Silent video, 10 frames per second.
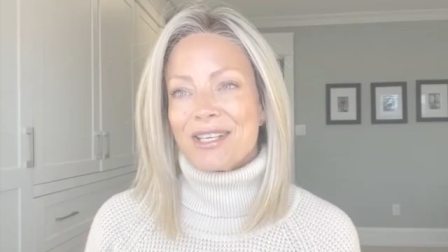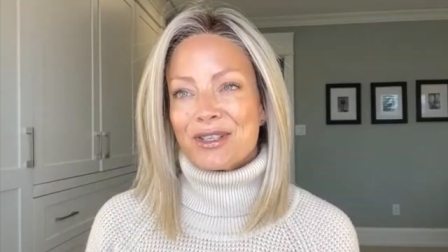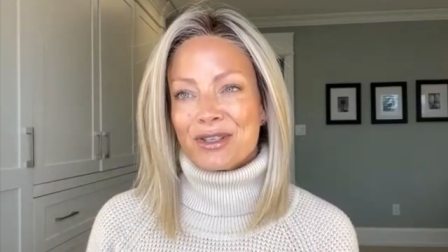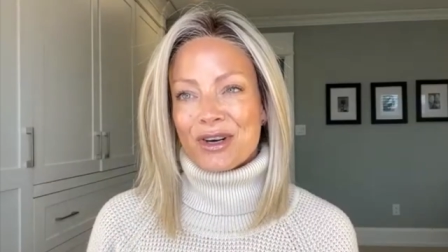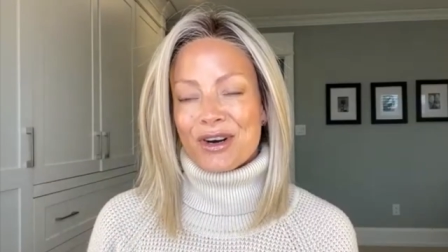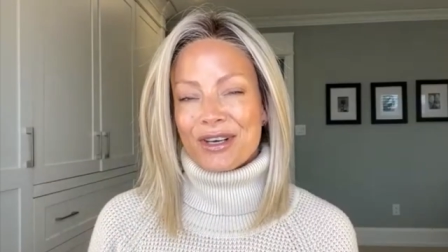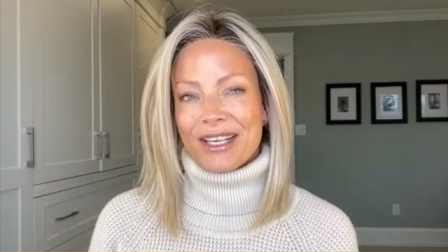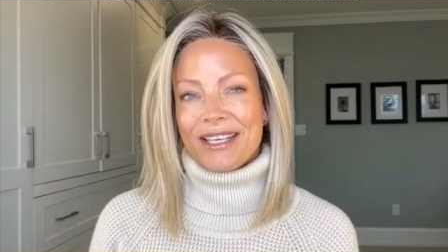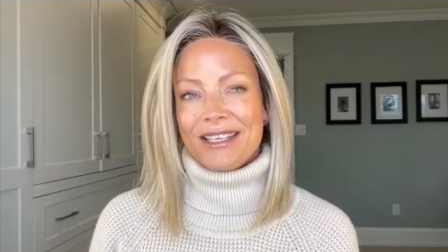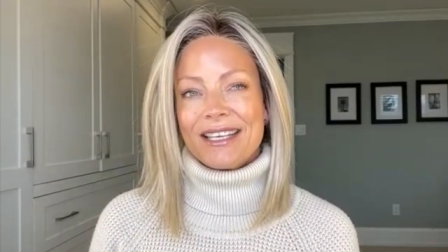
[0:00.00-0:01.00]

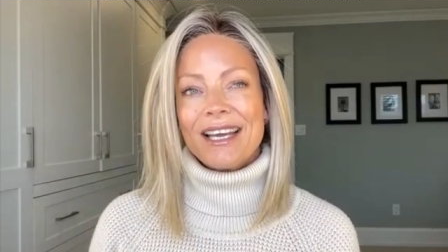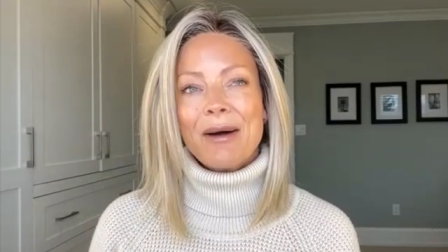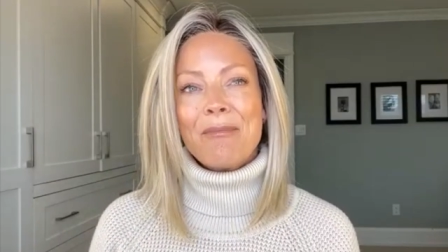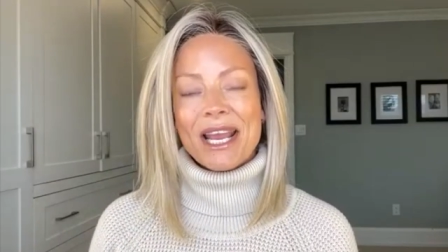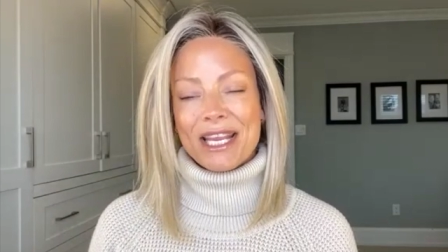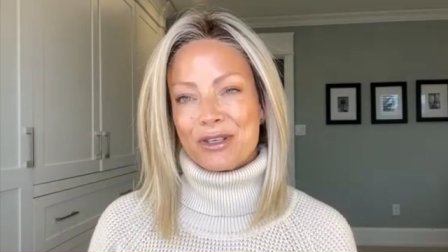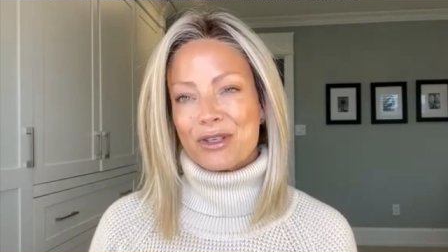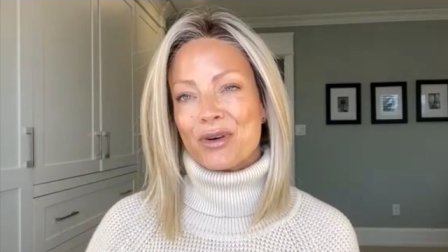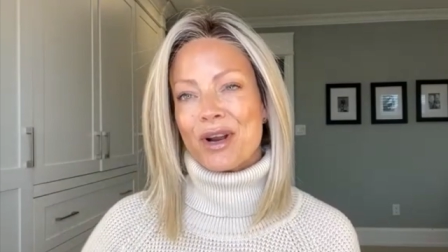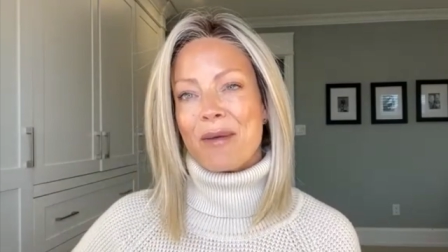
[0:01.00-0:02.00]
started my
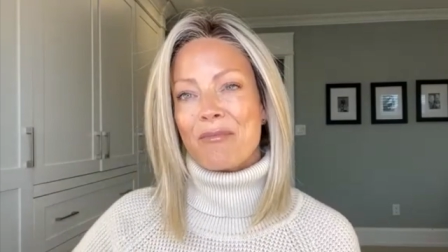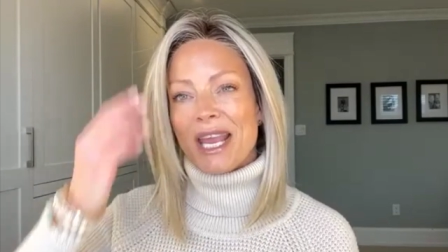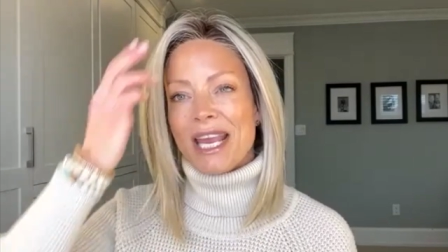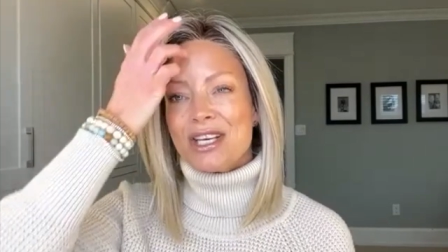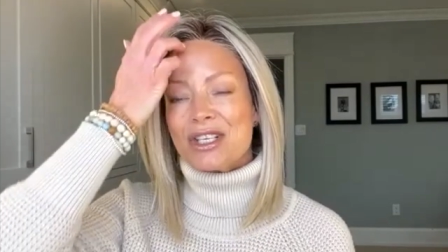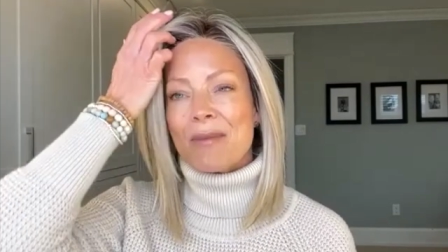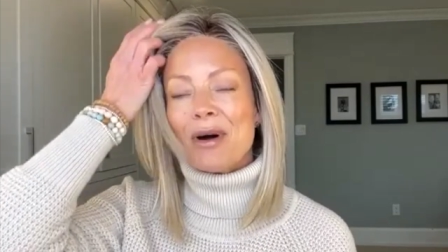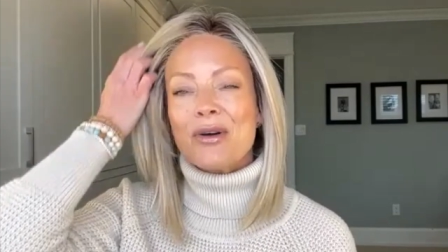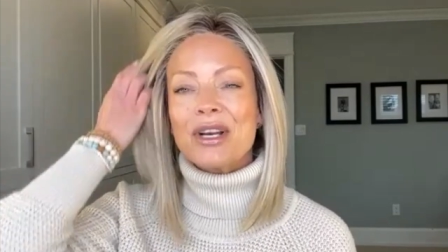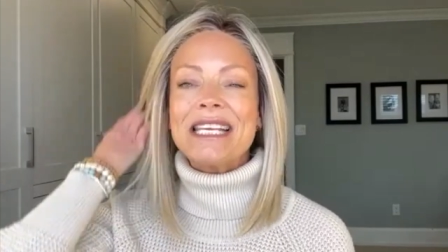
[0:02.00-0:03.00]
Instagram page
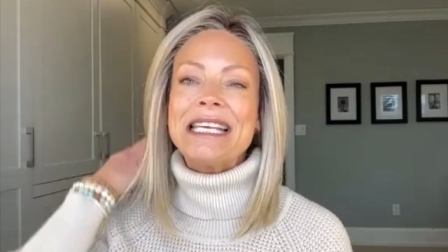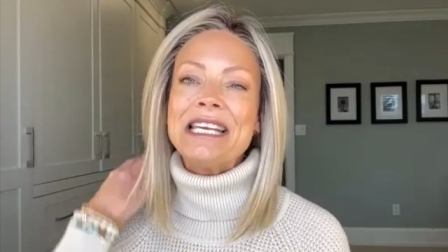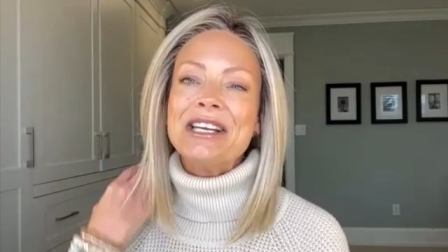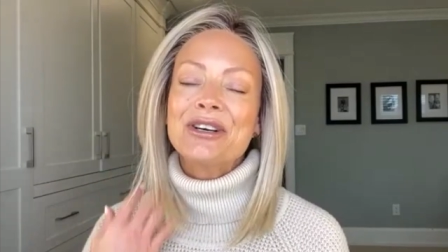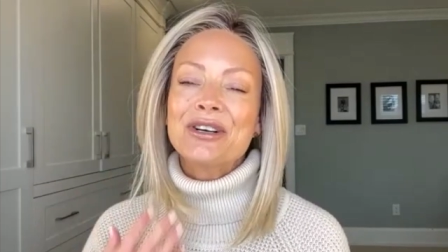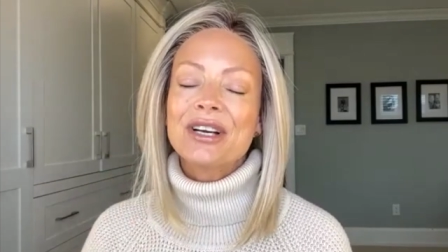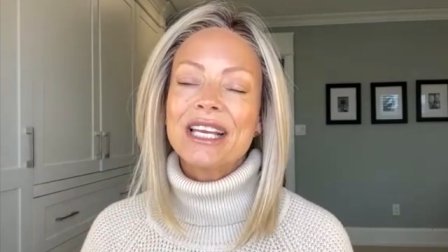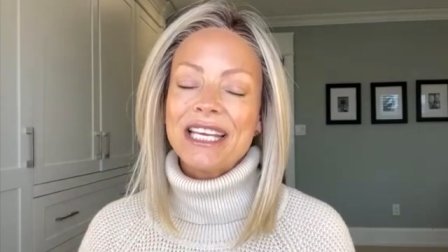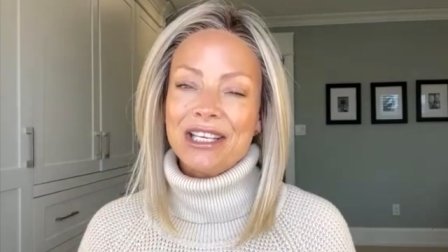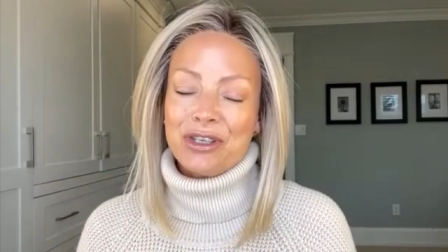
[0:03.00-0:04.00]
about a year
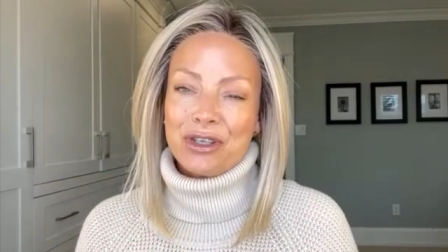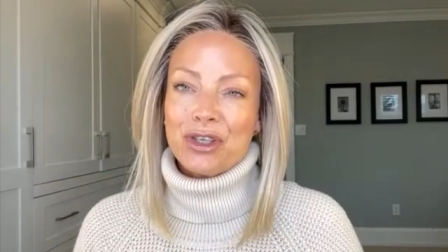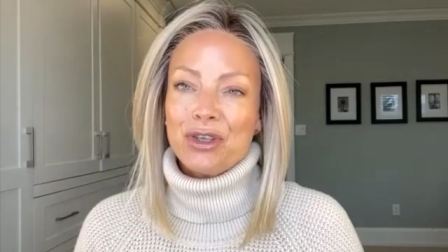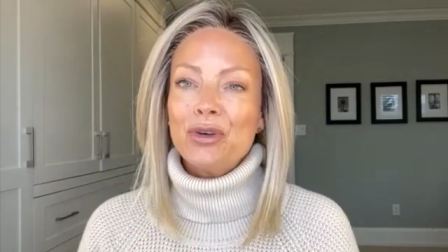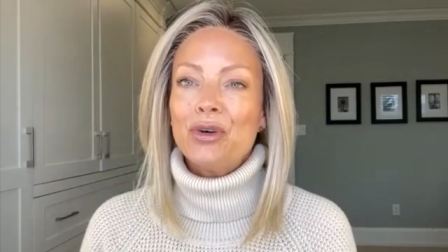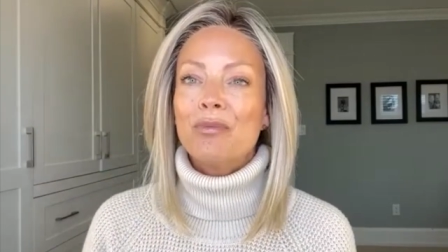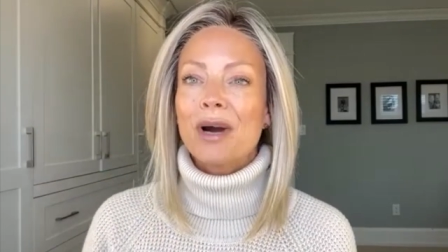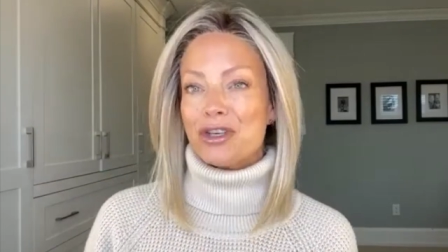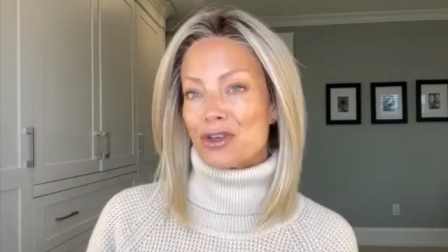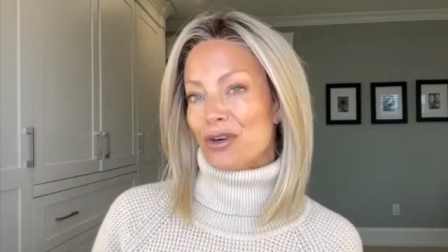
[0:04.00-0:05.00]
into
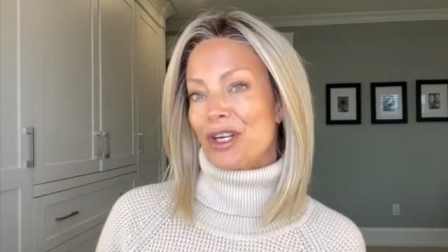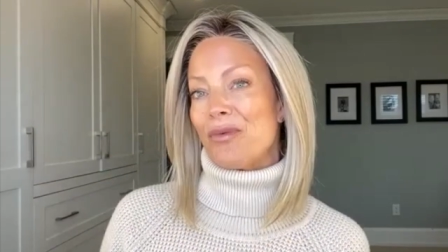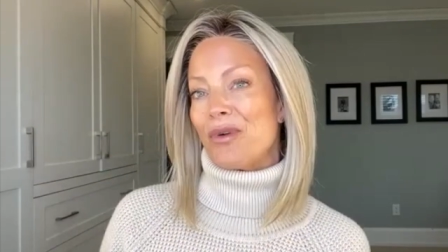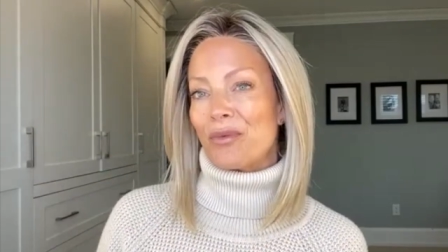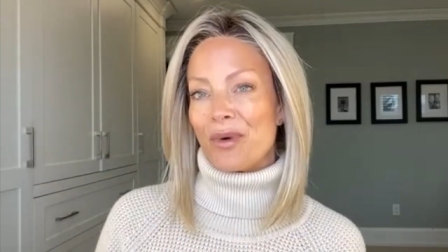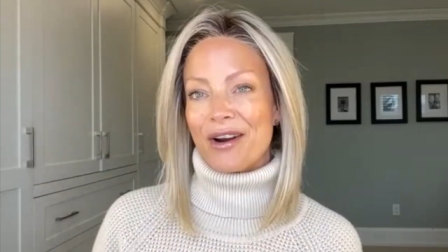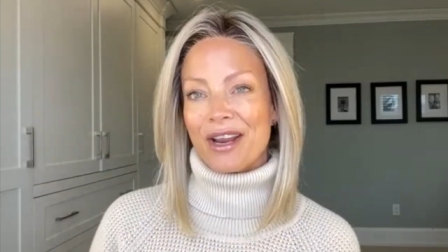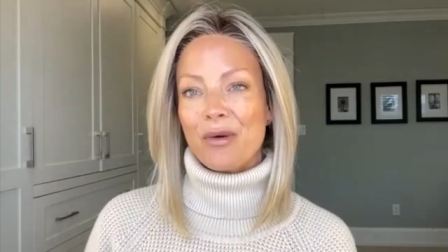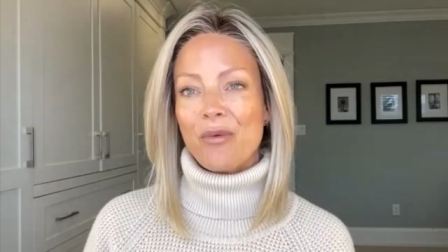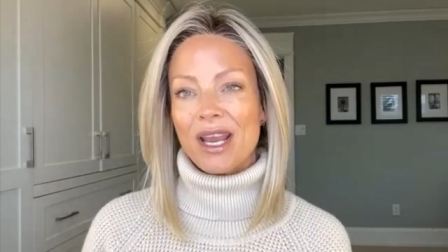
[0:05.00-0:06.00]
my journey with
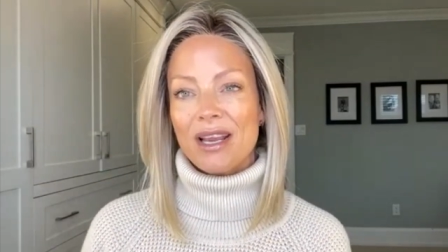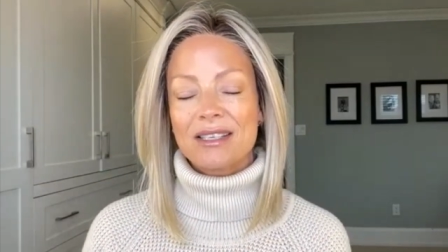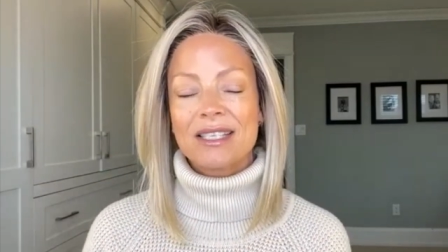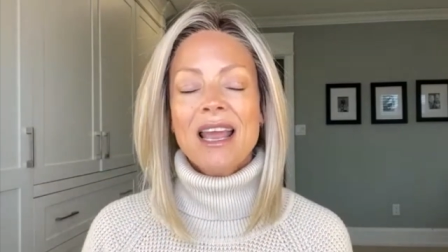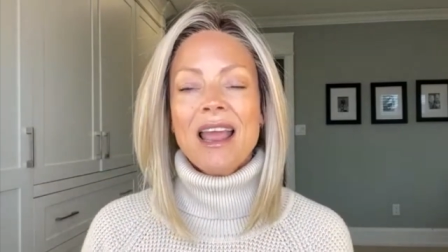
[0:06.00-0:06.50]
wearing wigs.